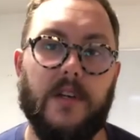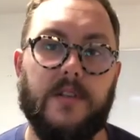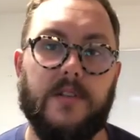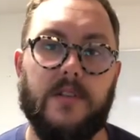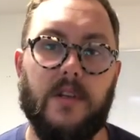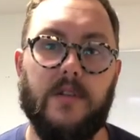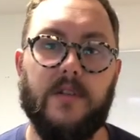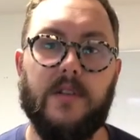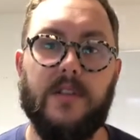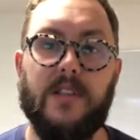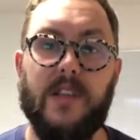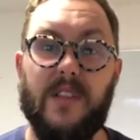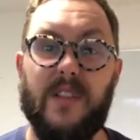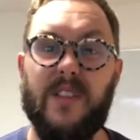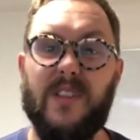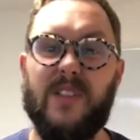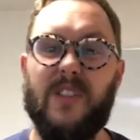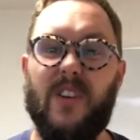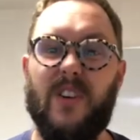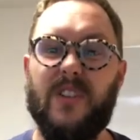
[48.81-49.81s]
So the
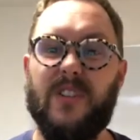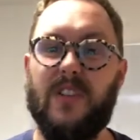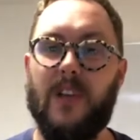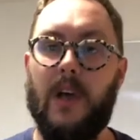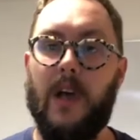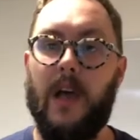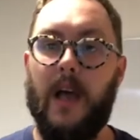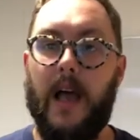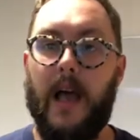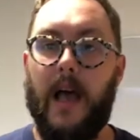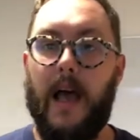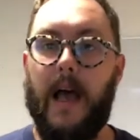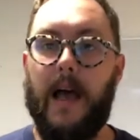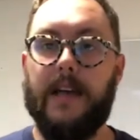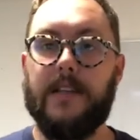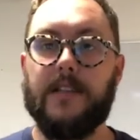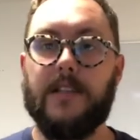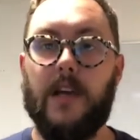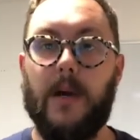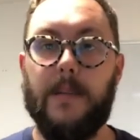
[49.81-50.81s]
synthesizer
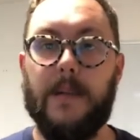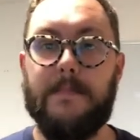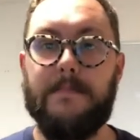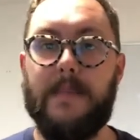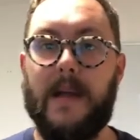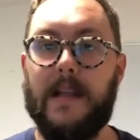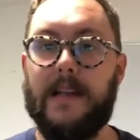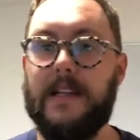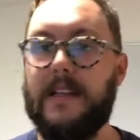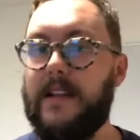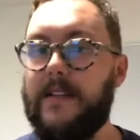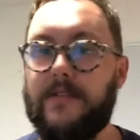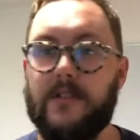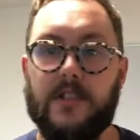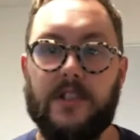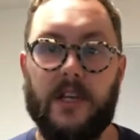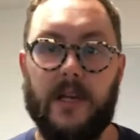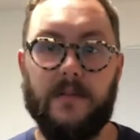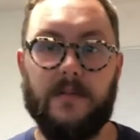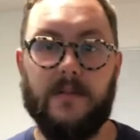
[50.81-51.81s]
has come in many different
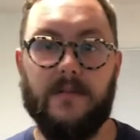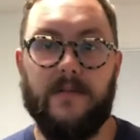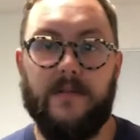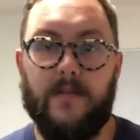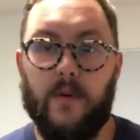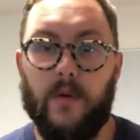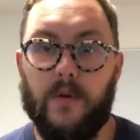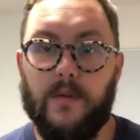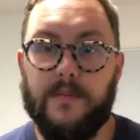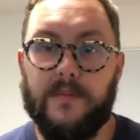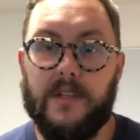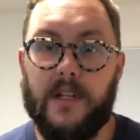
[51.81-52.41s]
shapes and forms.